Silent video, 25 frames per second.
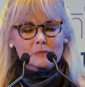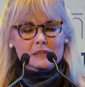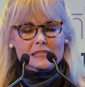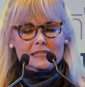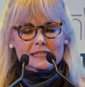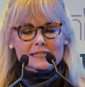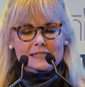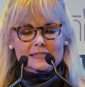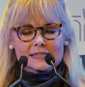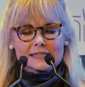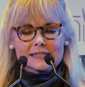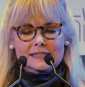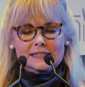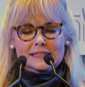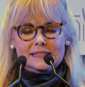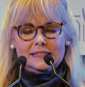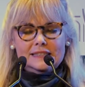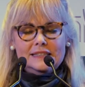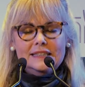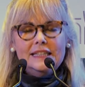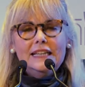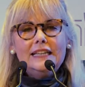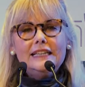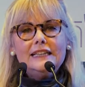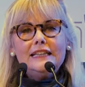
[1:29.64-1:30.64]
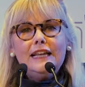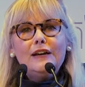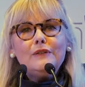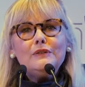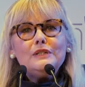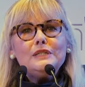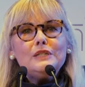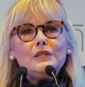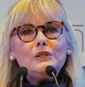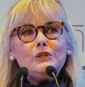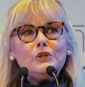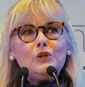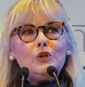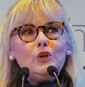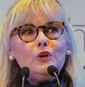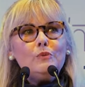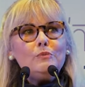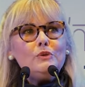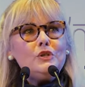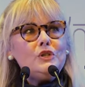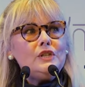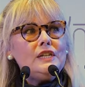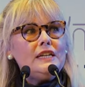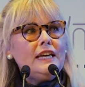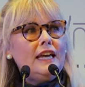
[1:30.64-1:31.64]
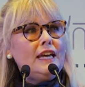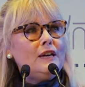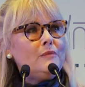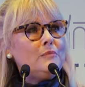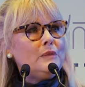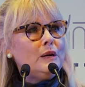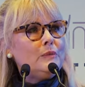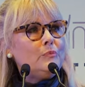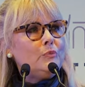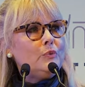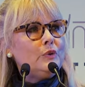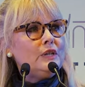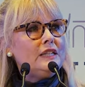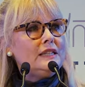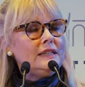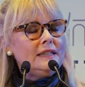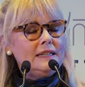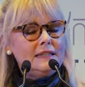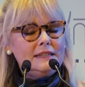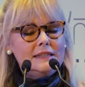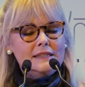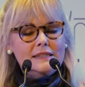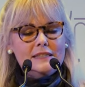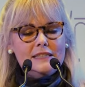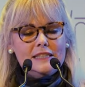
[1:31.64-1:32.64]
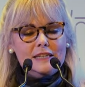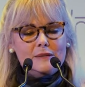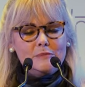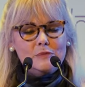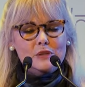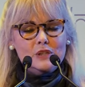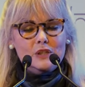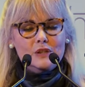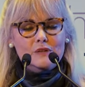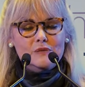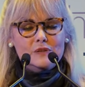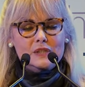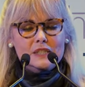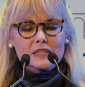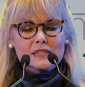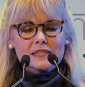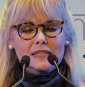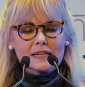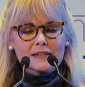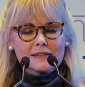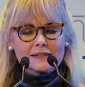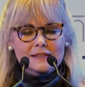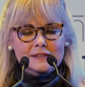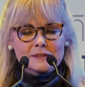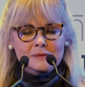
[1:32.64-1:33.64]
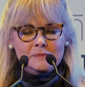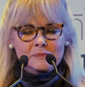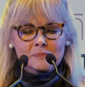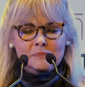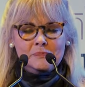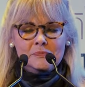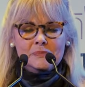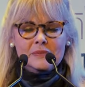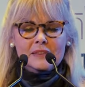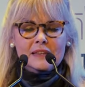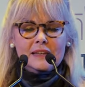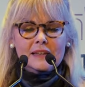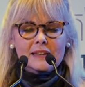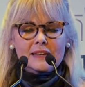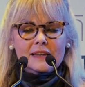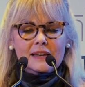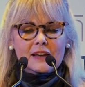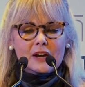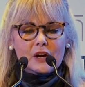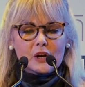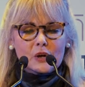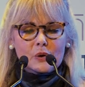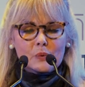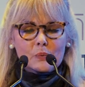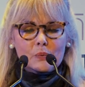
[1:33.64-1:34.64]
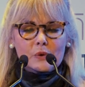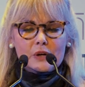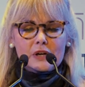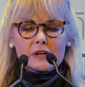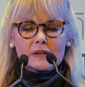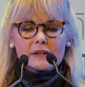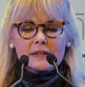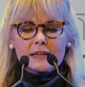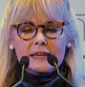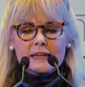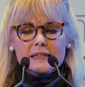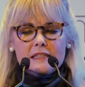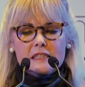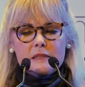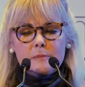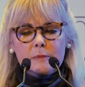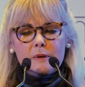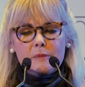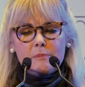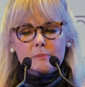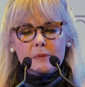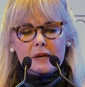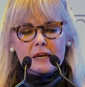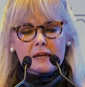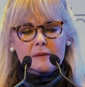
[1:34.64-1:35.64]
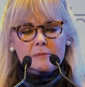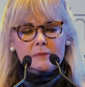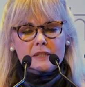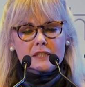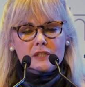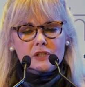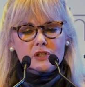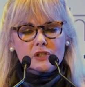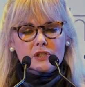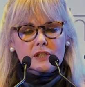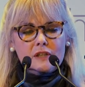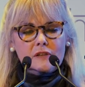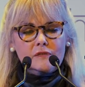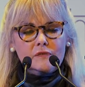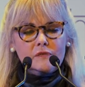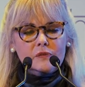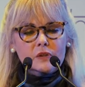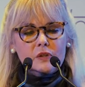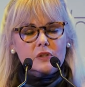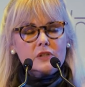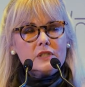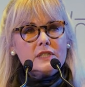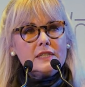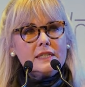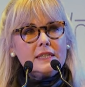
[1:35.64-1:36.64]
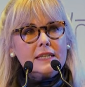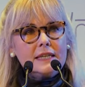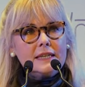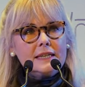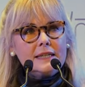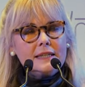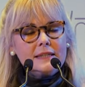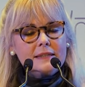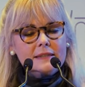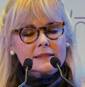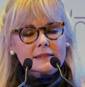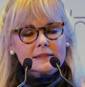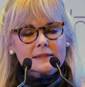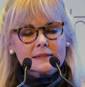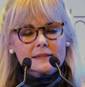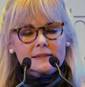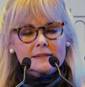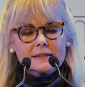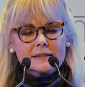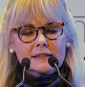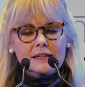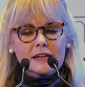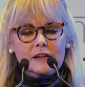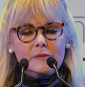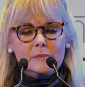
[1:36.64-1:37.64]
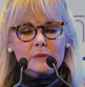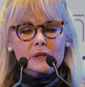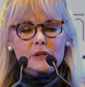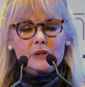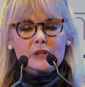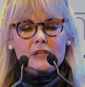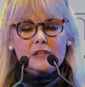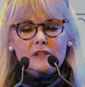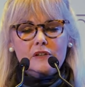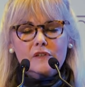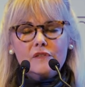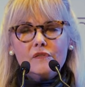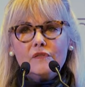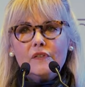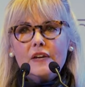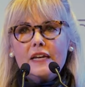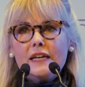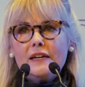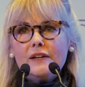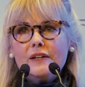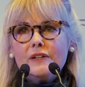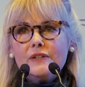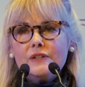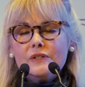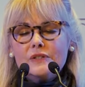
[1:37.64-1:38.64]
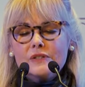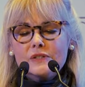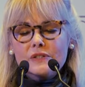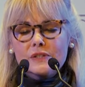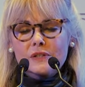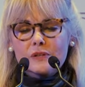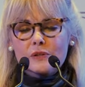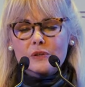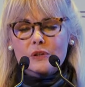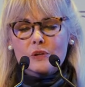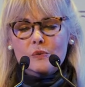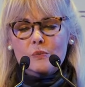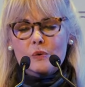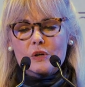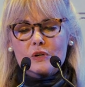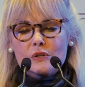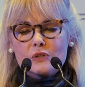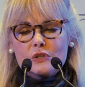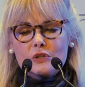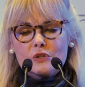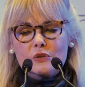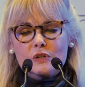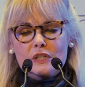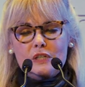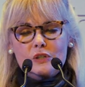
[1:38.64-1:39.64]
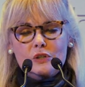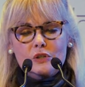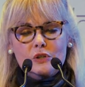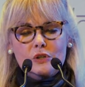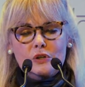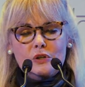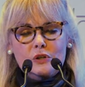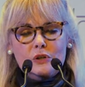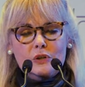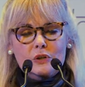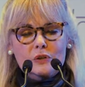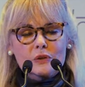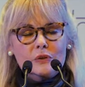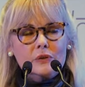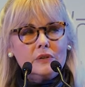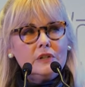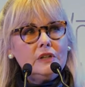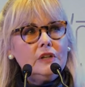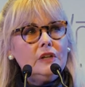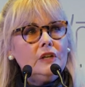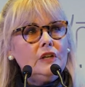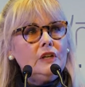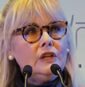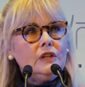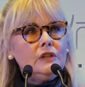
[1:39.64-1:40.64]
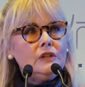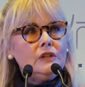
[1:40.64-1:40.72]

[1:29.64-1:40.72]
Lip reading: feminist. That was a term she came up with, and it seems to have stuck. Her work has been published in First Things, American Affairs, The Wall Street Journal,